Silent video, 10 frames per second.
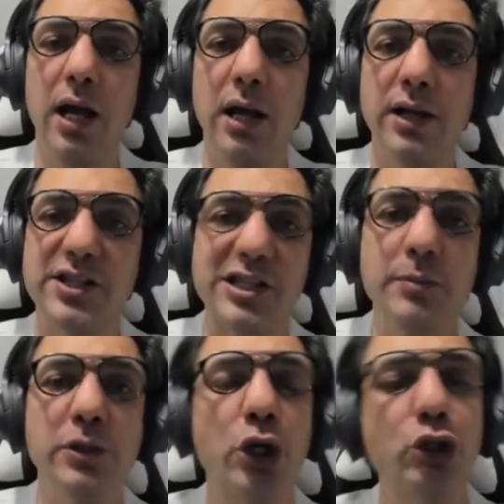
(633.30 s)

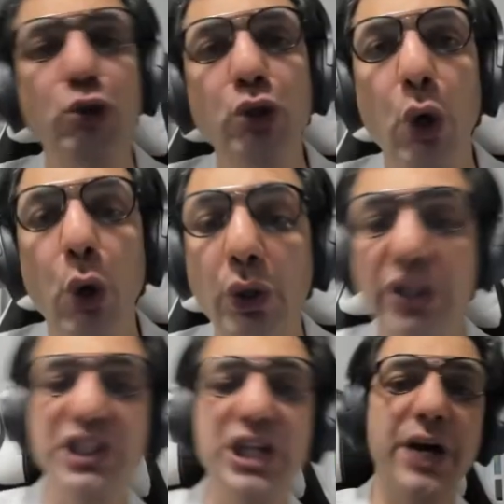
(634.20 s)
similar to
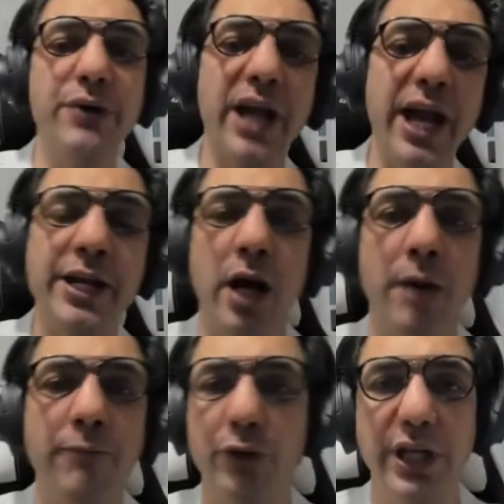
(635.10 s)
ordinary income
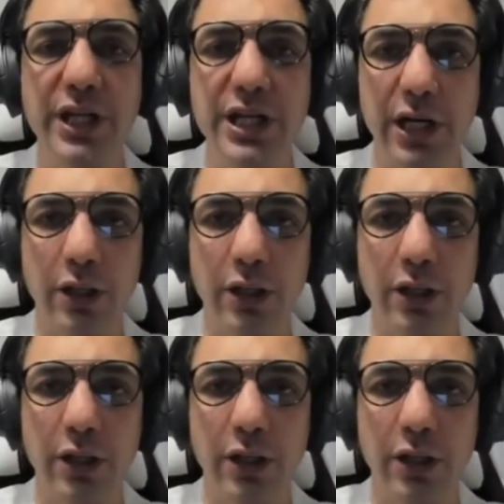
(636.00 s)
for the year.